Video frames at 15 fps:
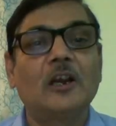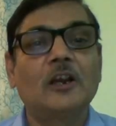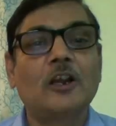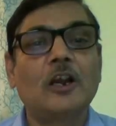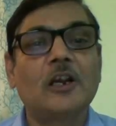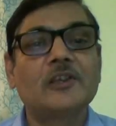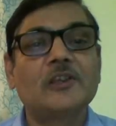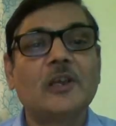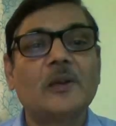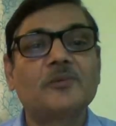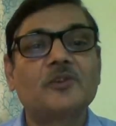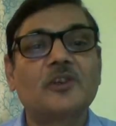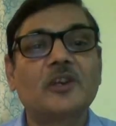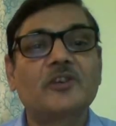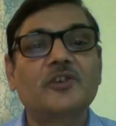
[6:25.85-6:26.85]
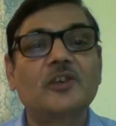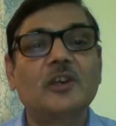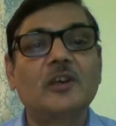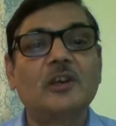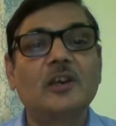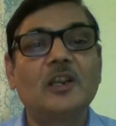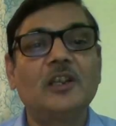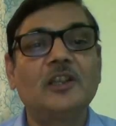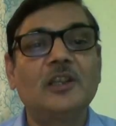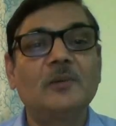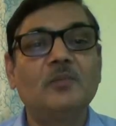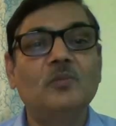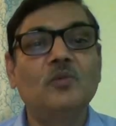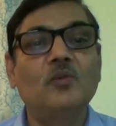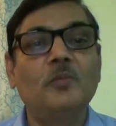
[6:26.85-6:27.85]
cause obstruction in the
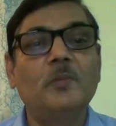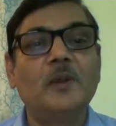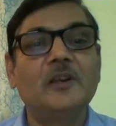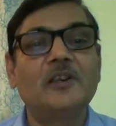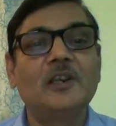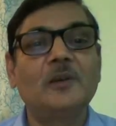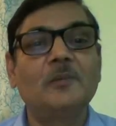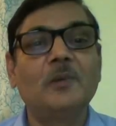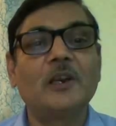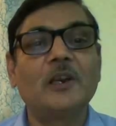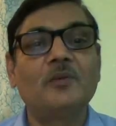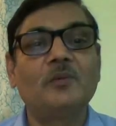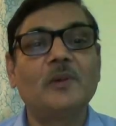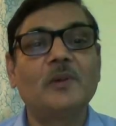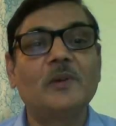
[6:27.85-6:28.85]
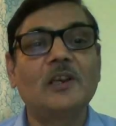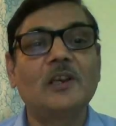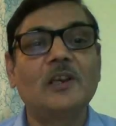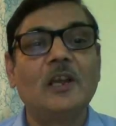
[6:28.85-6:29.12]
movement in blood vessel,